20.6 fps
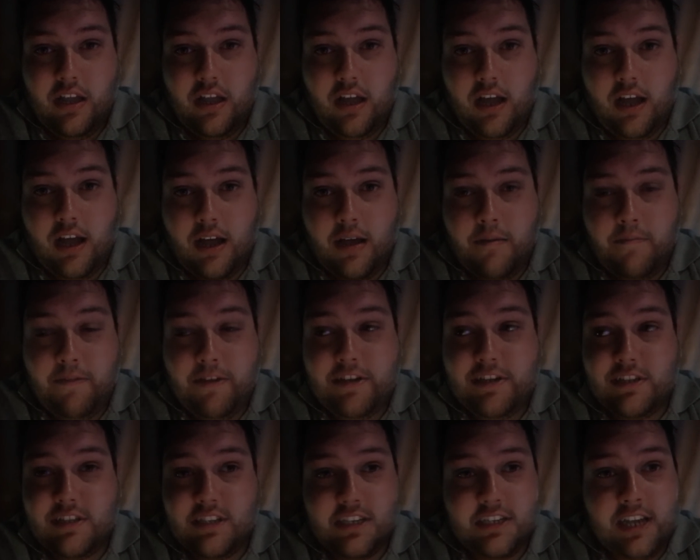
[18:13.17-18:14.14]
Uh, this
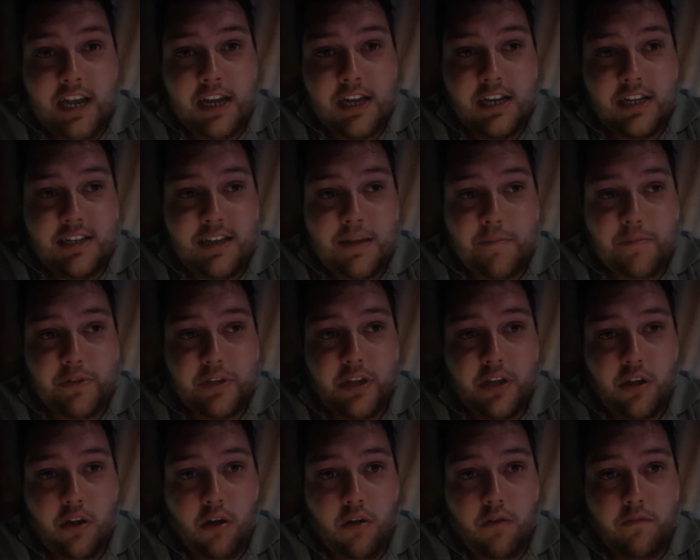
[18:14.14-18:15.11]
is the second attempt
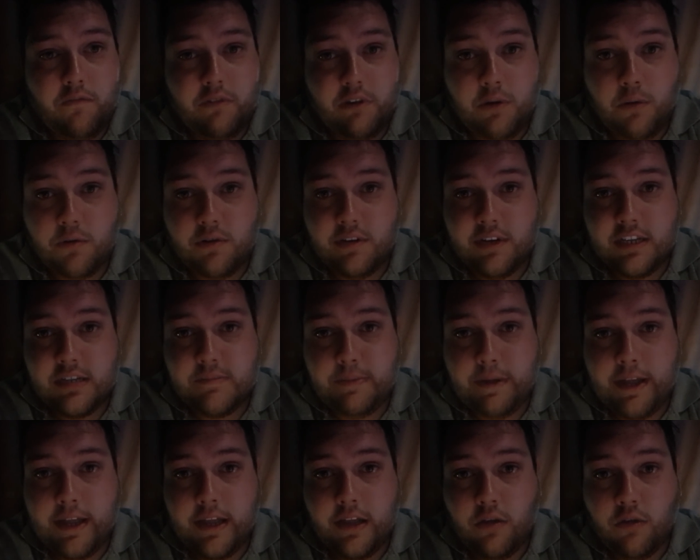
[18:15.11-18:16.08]
of recording this
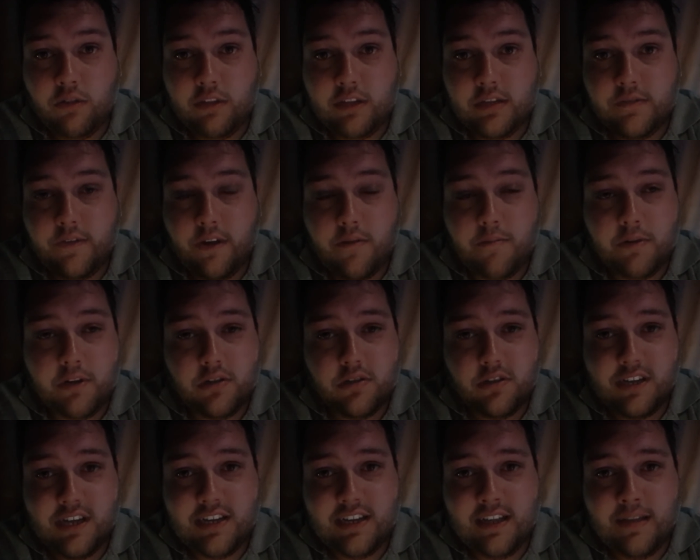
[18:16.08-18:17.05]
bit on this phone, because
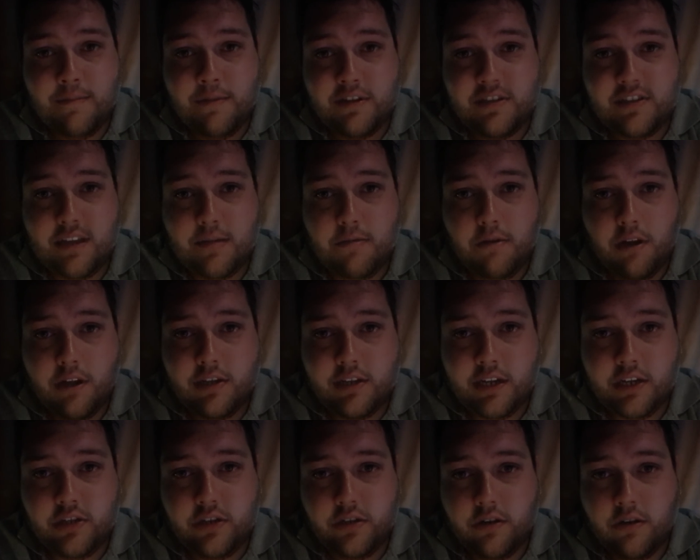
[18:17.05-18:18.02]
I had image
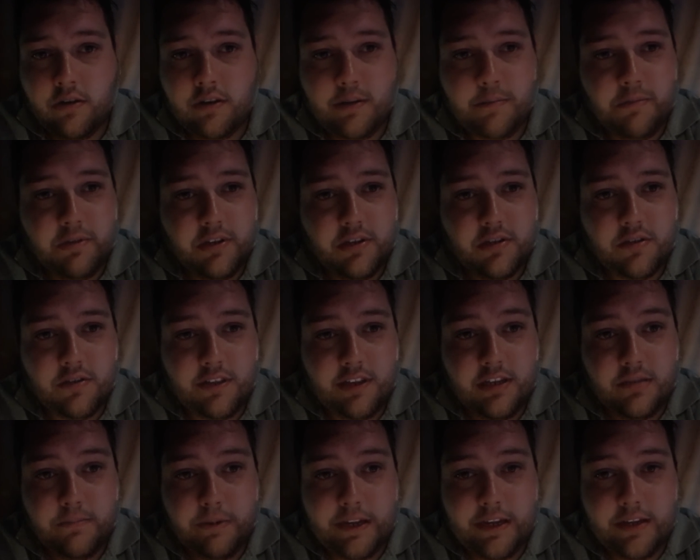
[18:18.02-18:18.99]
stabilization on, and because of
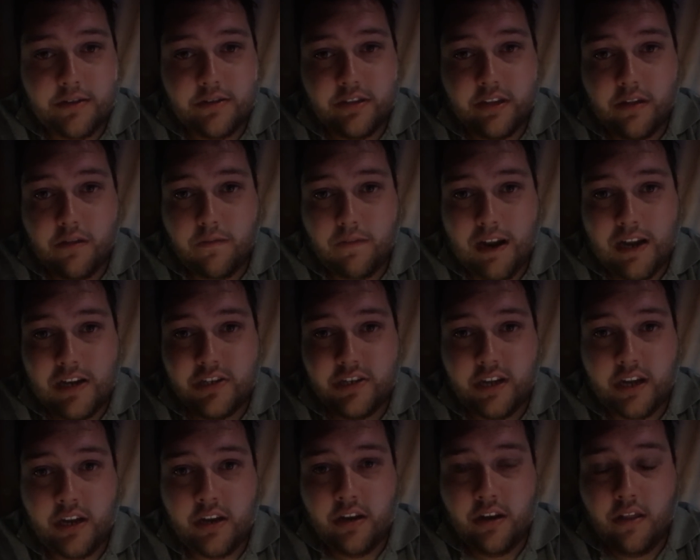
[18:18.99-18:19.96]
these beacons that are
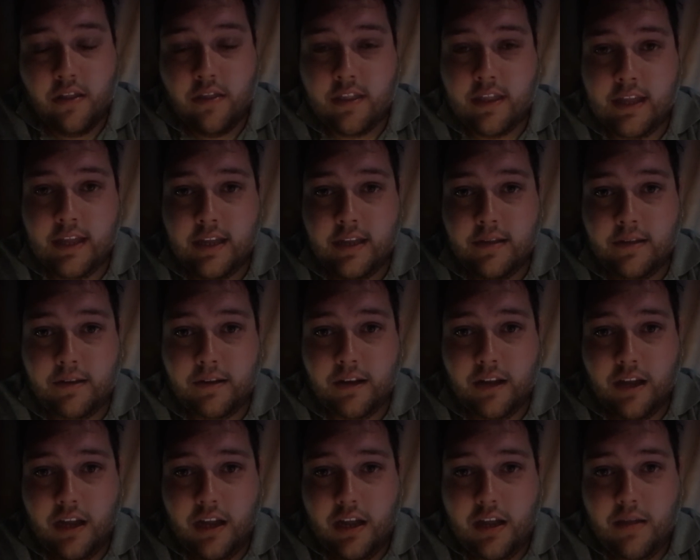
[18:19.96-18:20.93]
flashing, the
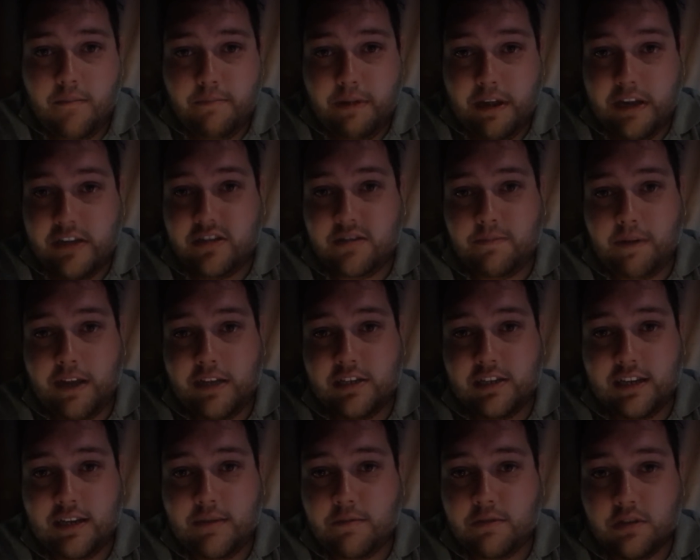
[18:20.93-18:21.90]
picture
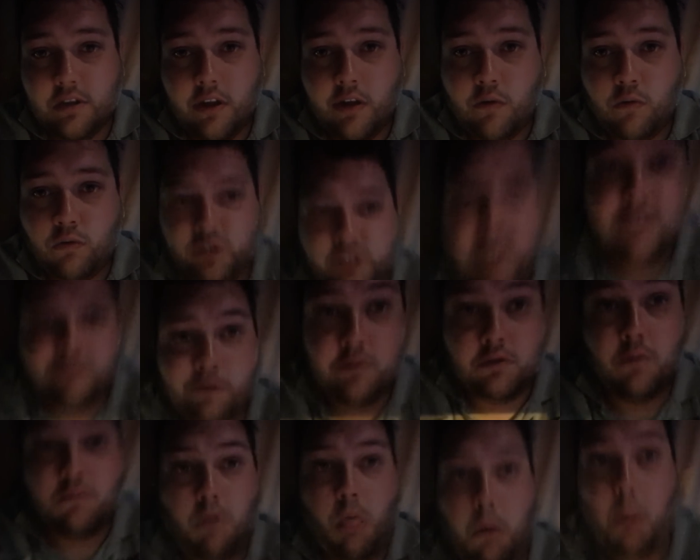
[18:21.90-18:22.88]
basically was like all jittery. It
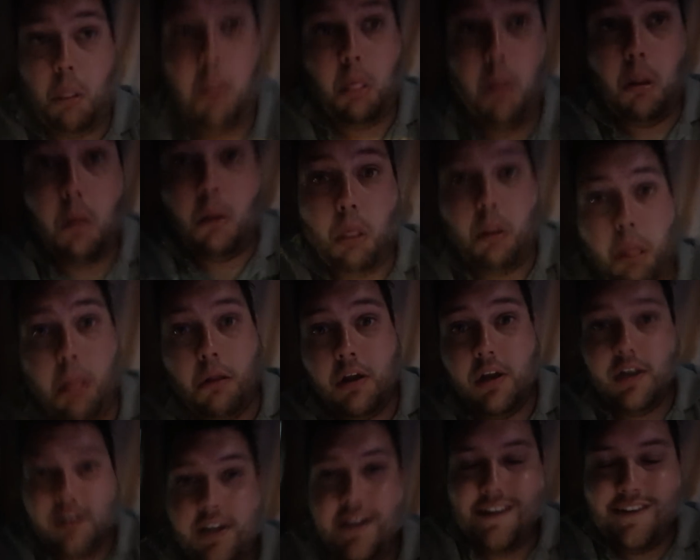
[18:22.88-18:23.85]
was like blah, blah, blah, blah.
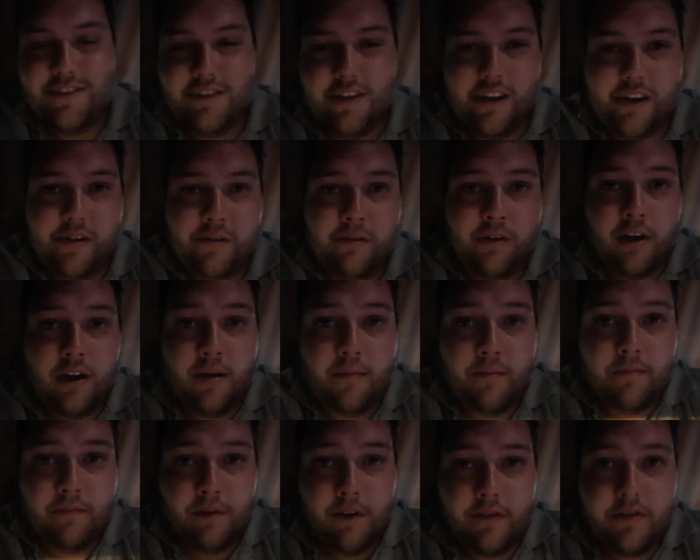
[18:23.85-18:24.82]
So
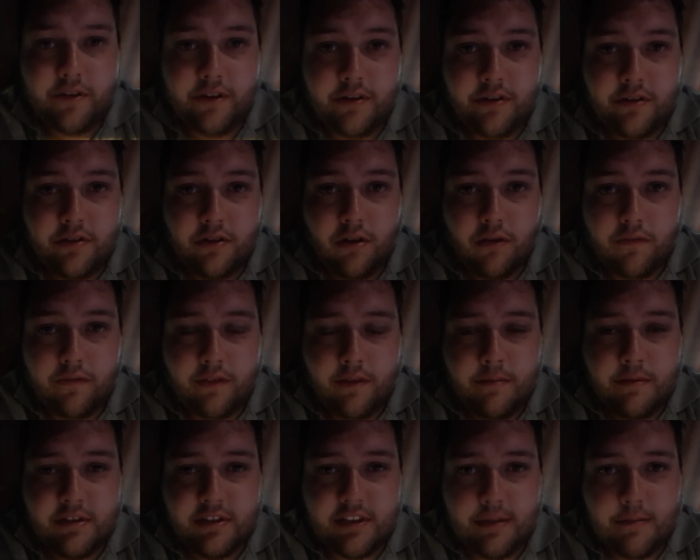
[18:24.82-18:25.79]
um, I've turned off
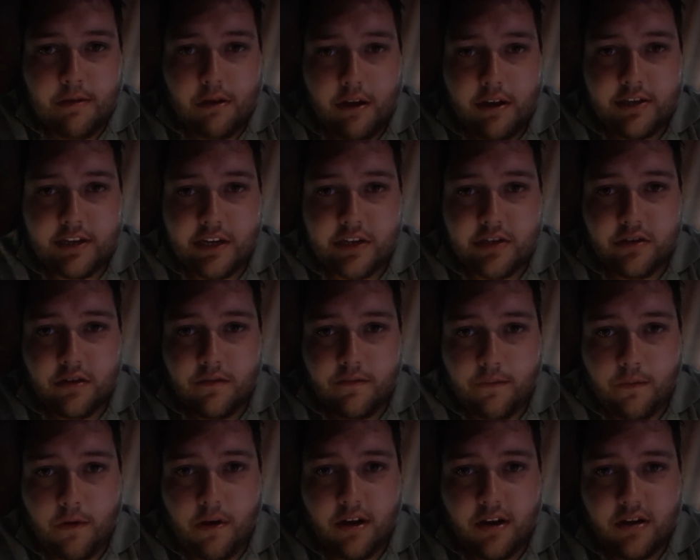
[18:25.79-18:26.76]
image stabilization. I
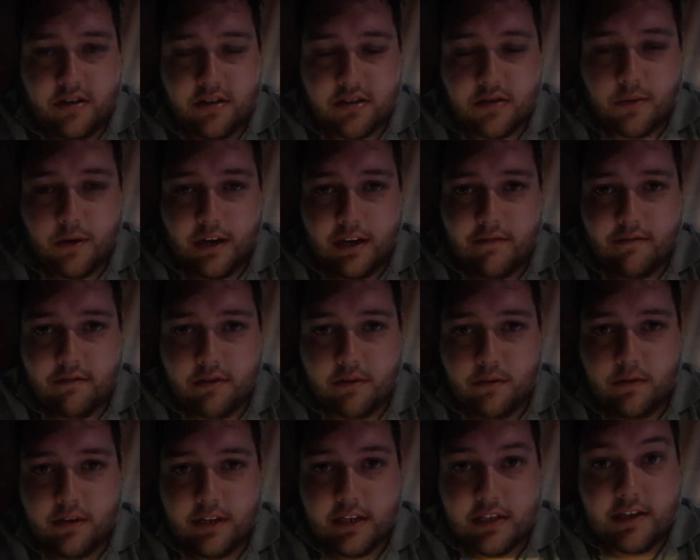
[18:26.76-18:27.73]
thought I could just quickly
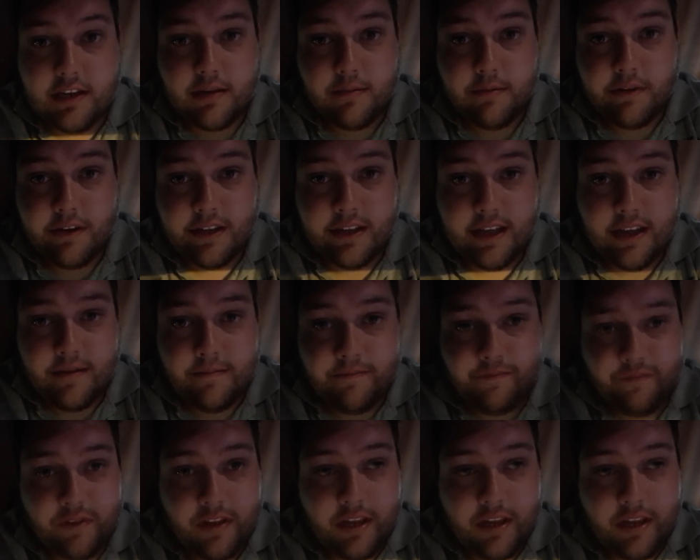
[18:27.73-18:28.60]
record this segment again.